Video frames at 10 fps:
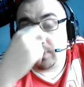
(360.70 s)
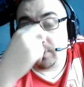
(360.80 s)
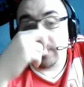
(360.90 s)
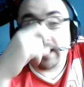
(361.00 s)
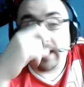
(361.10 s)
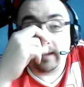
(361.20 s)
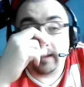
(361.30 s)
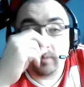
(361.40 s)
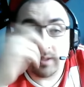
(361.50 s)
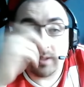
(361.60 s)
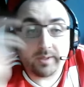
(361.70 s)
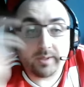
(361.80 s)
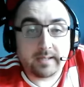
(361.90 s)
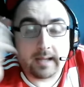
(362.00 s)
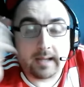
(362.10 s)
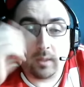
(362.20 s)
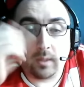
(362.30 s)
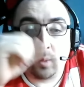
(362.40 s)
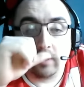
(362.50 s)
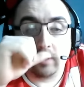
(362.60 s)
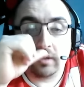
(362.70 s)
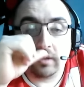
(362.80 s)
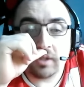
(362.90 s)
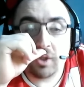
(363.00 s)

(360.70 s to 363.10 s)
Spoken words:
Brie Bella, which Natalya won. The